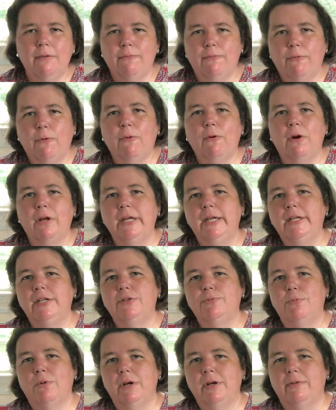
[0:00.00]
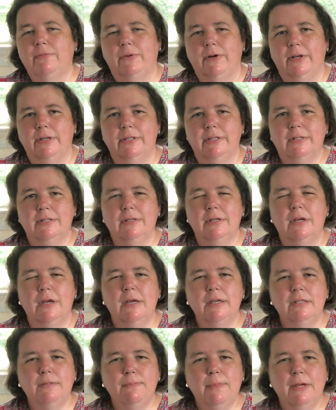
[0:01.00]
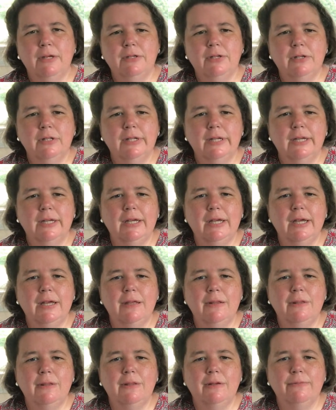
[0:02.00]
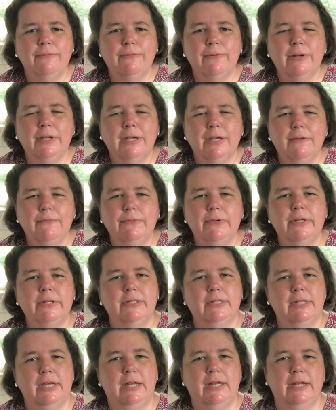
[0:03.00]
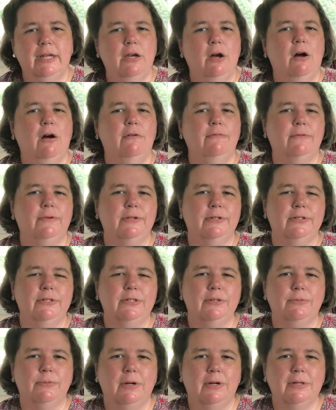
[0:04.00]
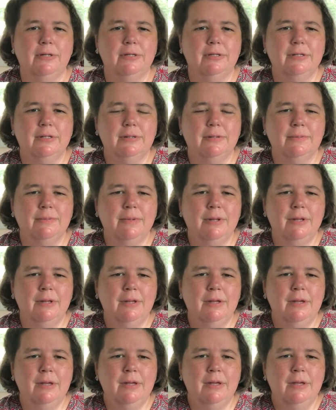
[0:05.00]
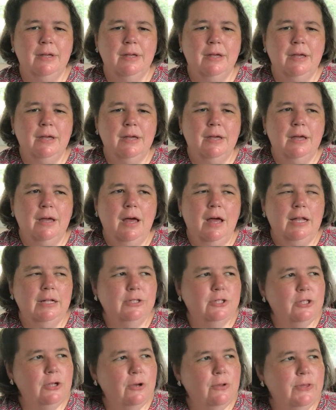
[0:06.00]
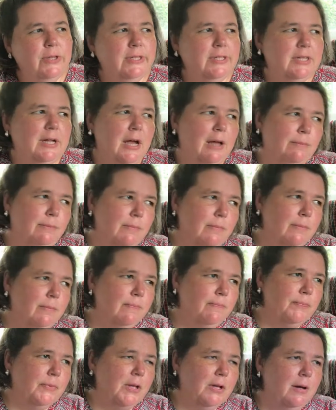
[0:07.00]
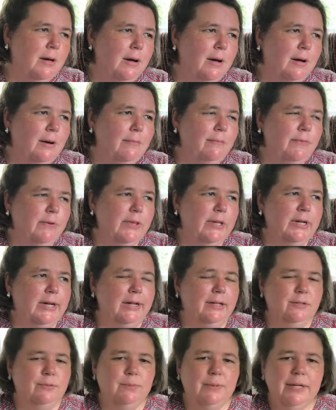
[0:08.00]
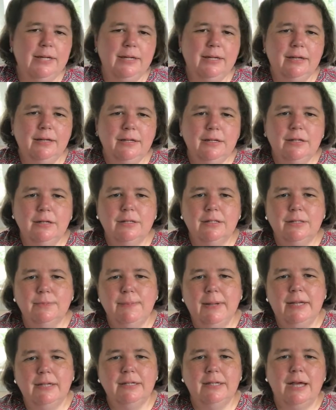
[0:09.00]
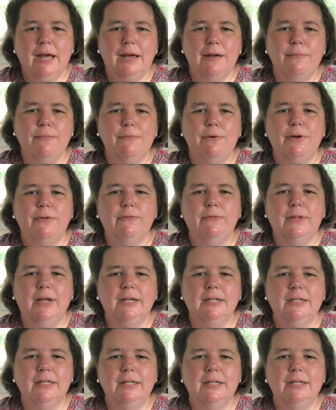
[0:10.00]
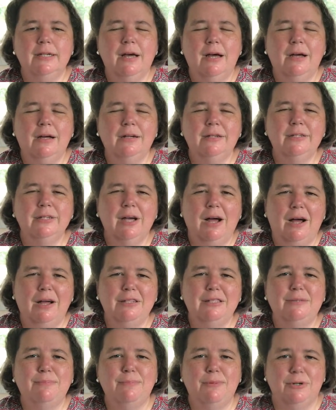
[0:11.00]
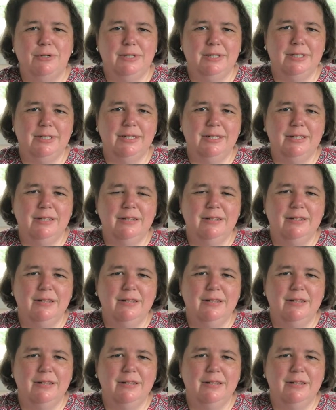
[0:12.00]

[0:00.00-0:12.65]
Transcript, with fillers: for each one of us, especially in the forgiveness that he offers to us. And so this time um, for the next week, you'll spend time reflecting on God's mercy.